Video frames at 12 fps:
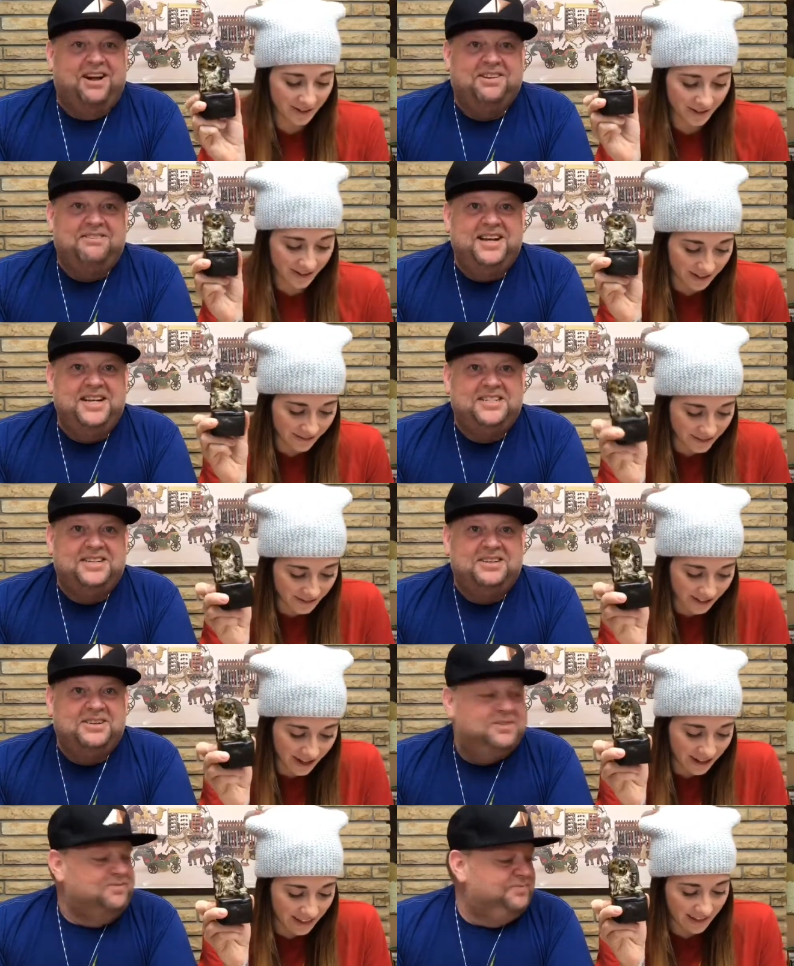Speaker 1: All or original. if you
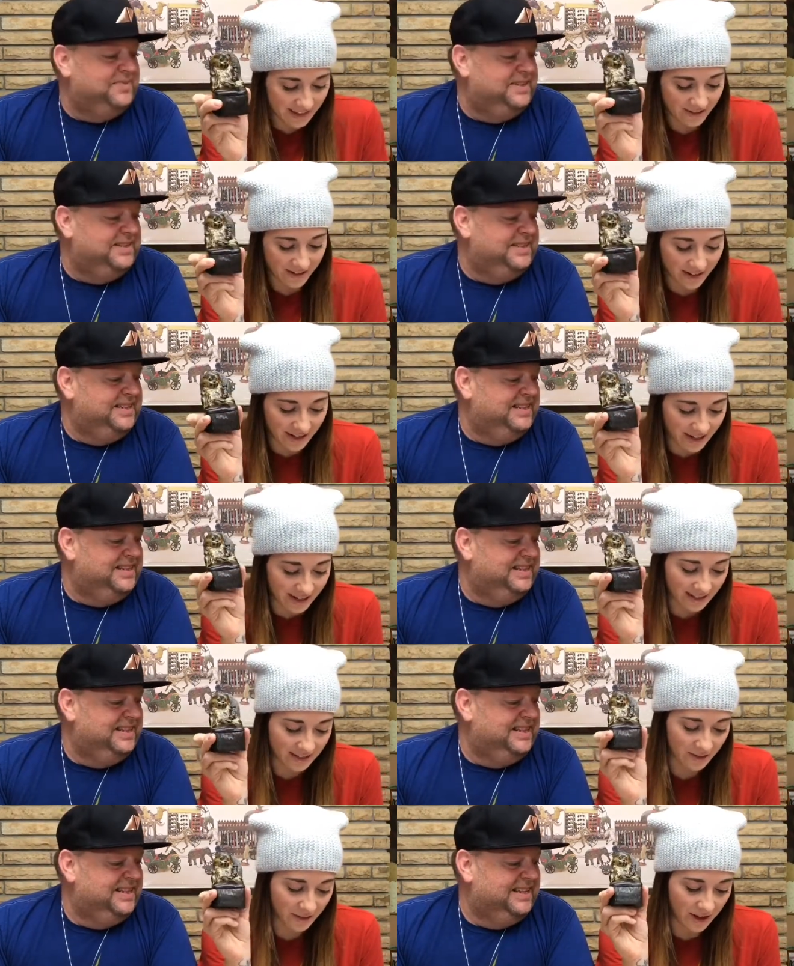like this one,
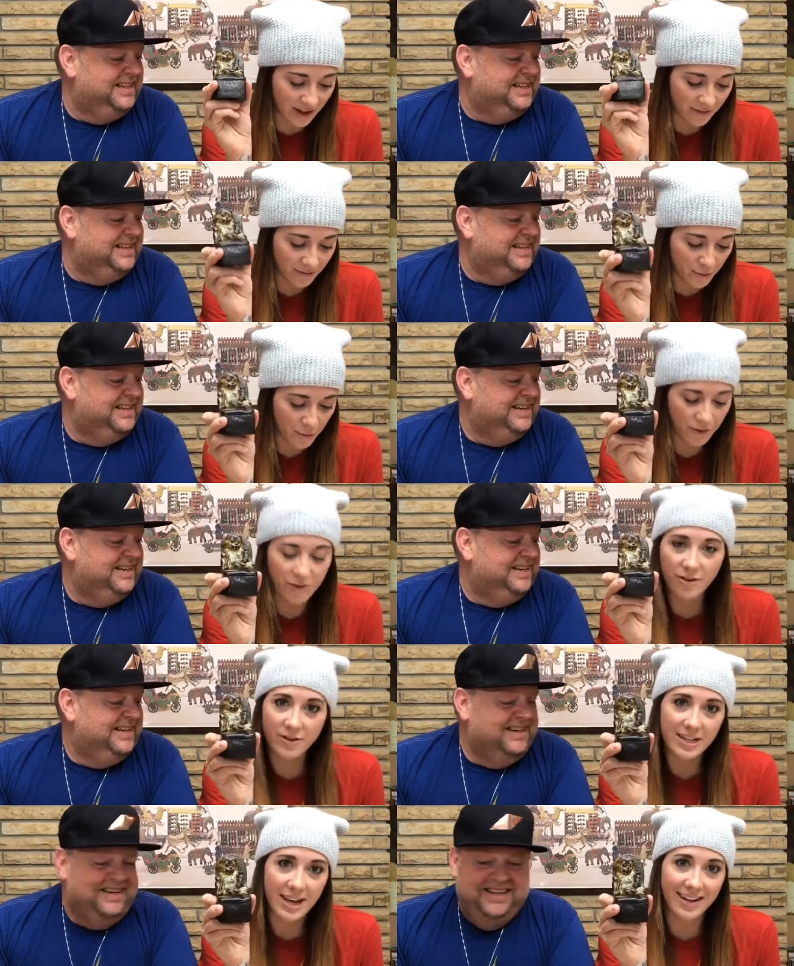it's lot
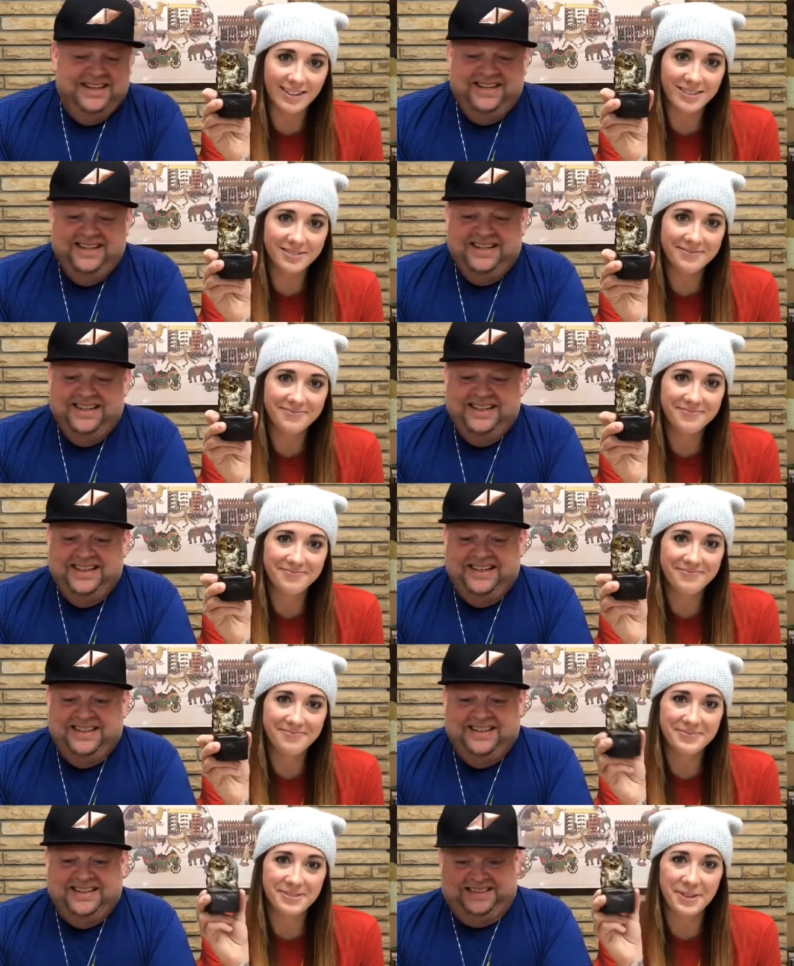438.
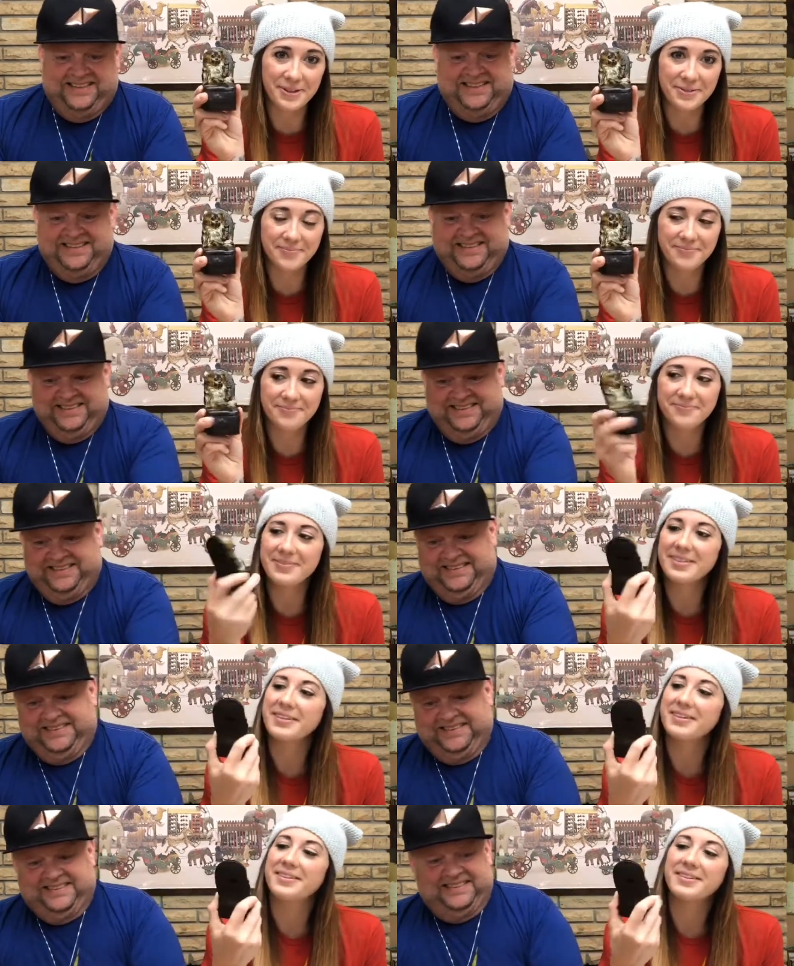So
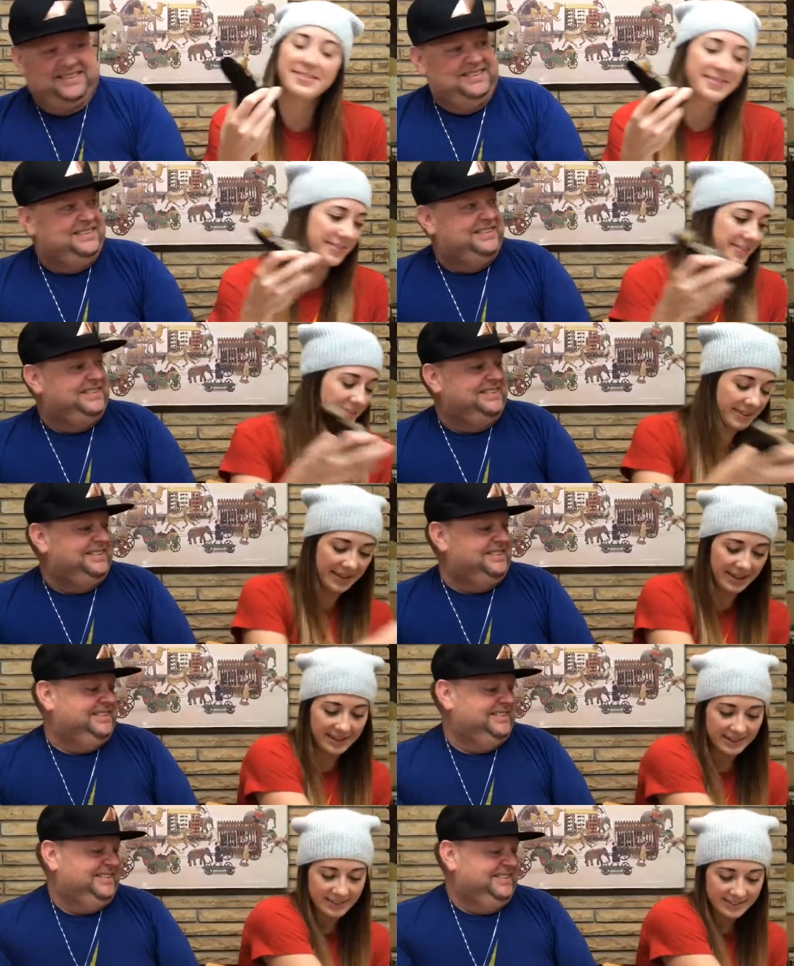
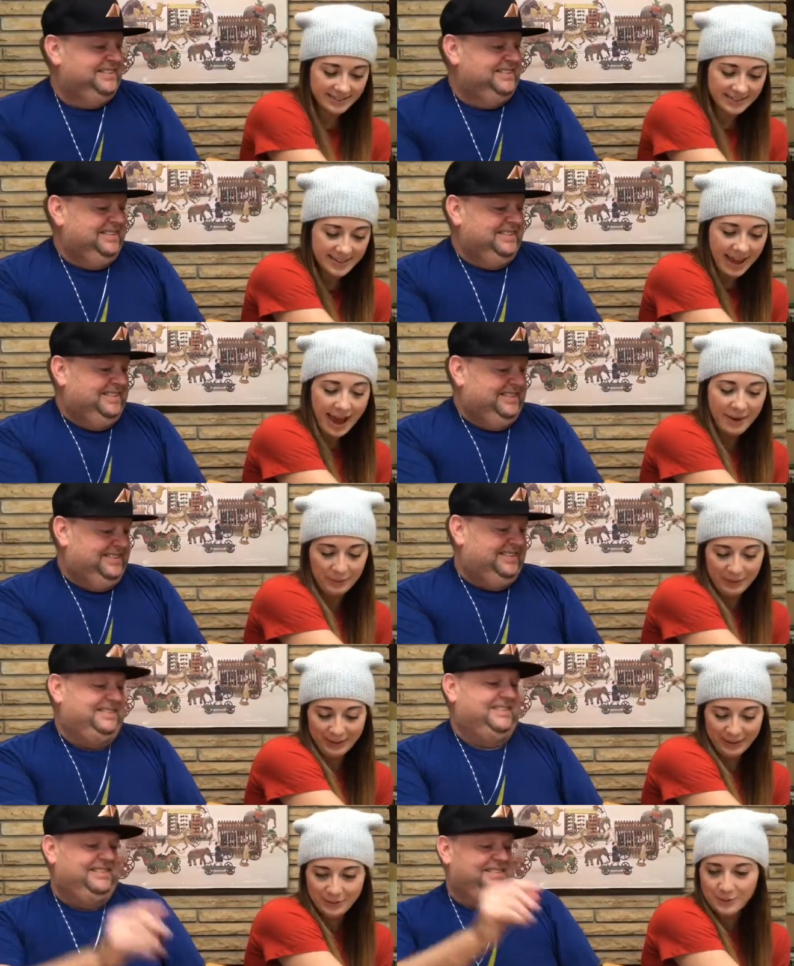that is that
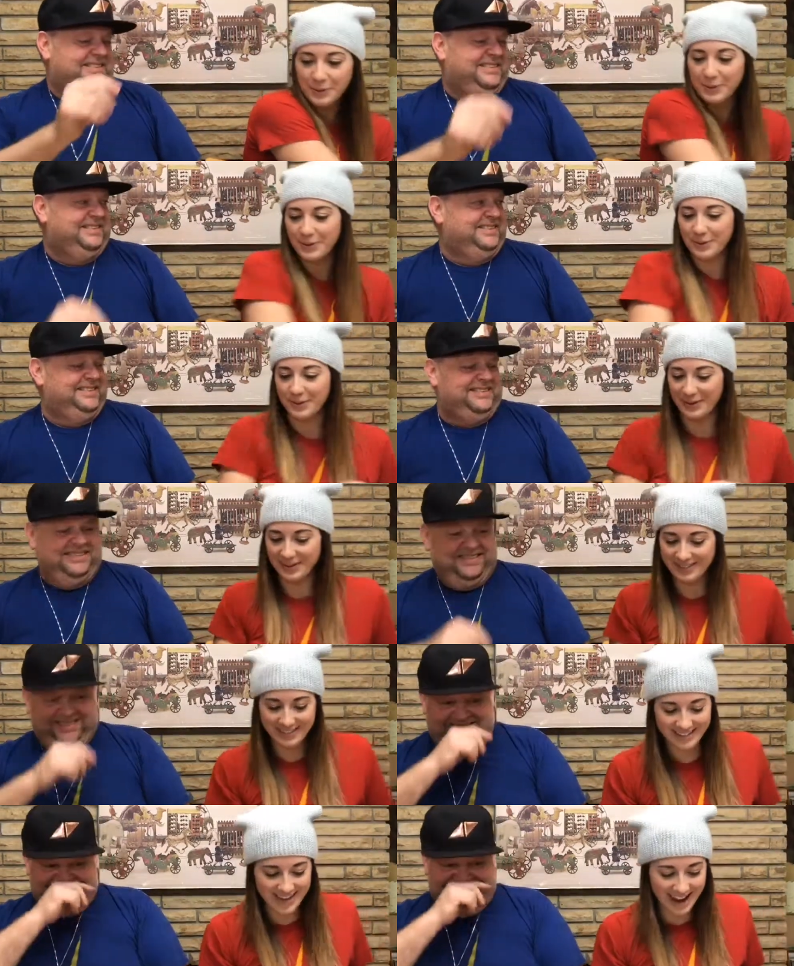one. Ooh,
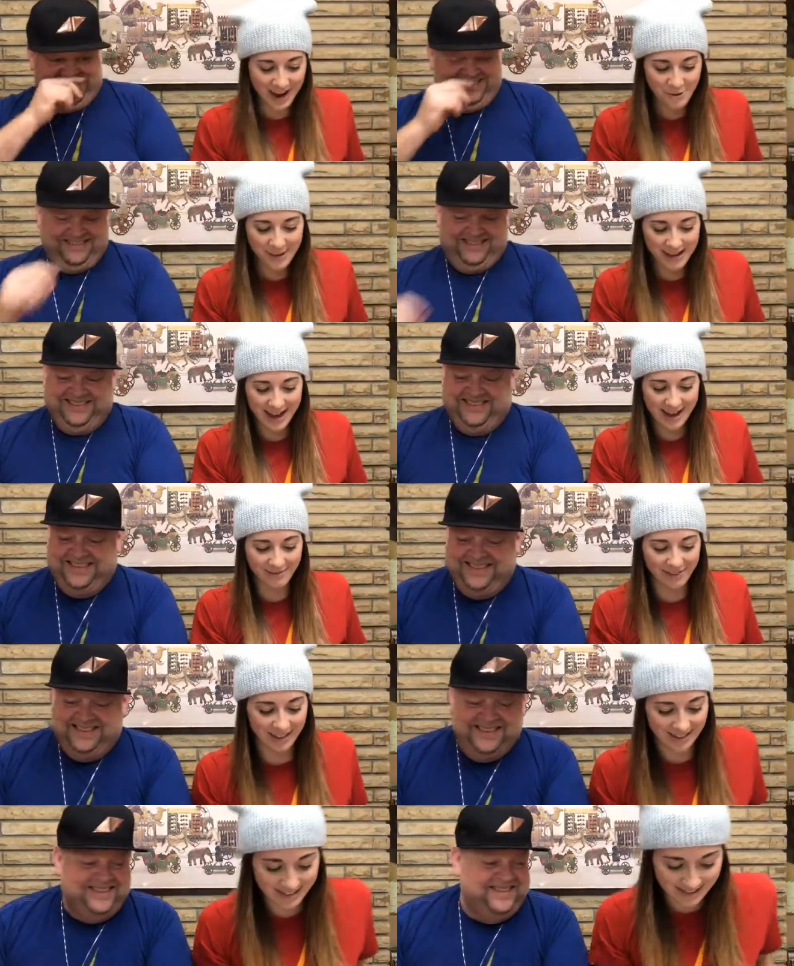now we have lot